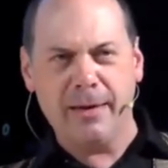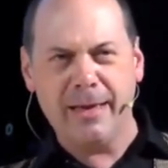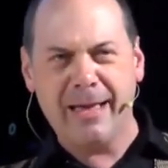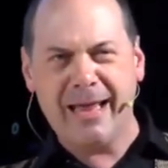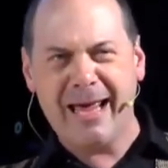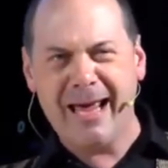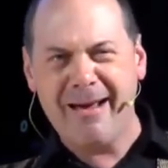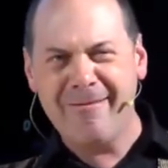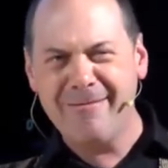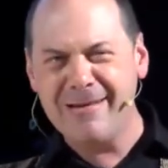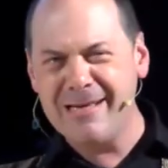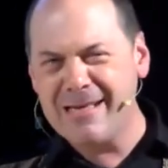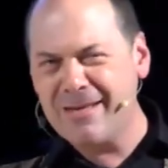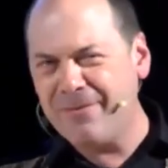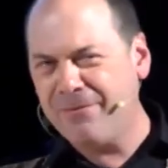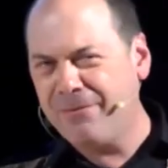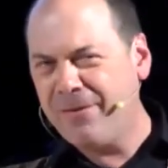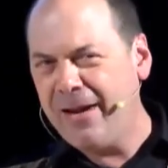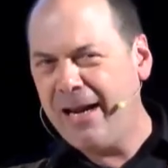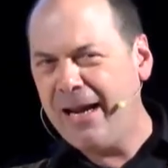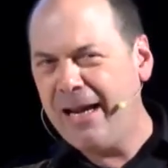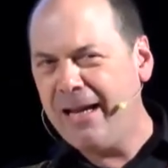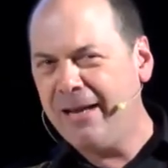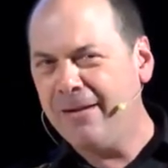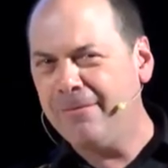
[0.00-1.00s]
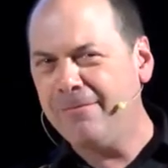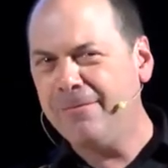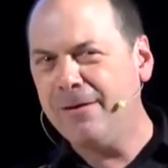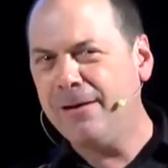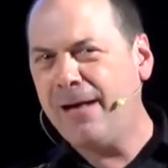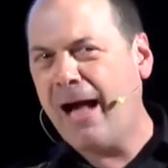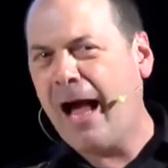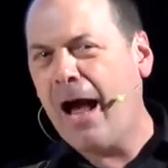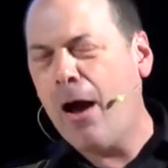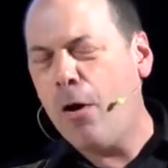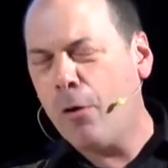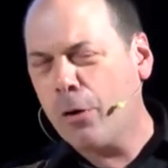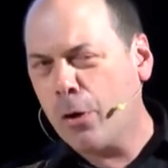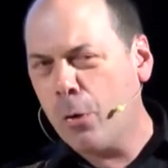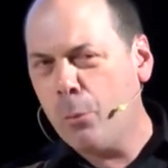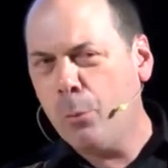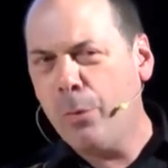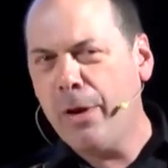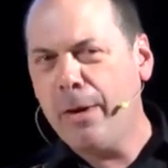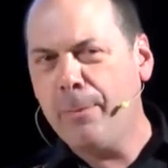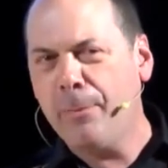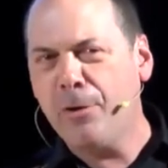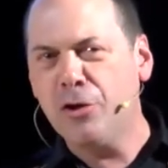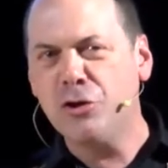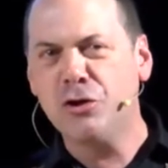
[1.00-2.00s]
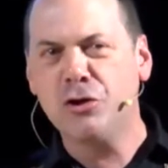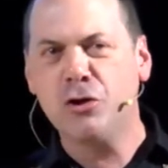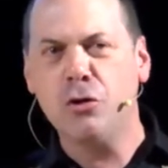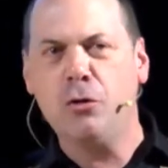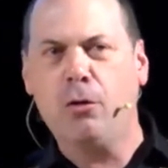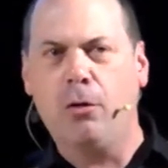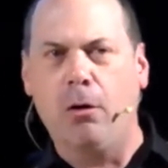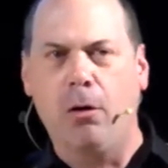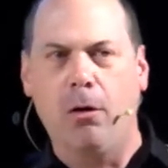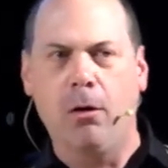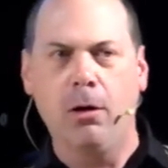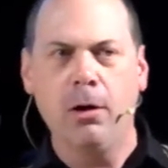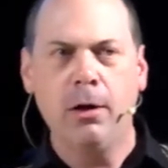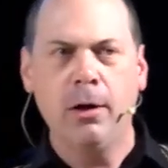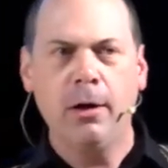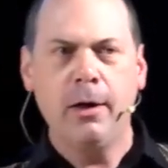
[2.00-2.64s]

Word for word: there was a feeling of, well, how can we be sure?